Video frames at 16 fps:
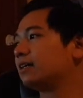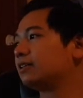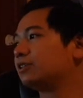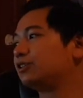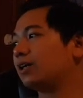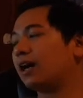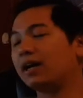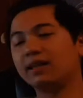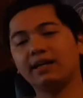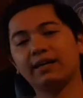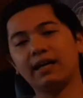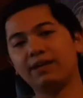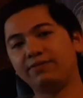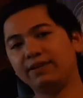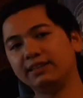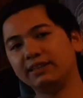to highlight
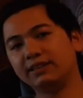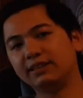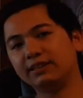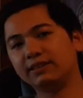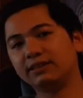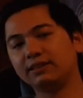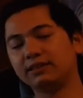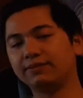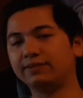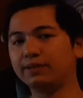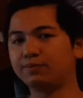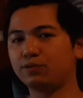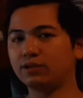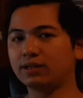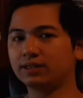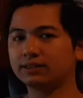advantages of their
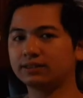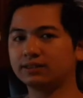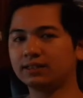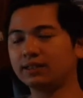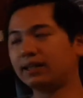products.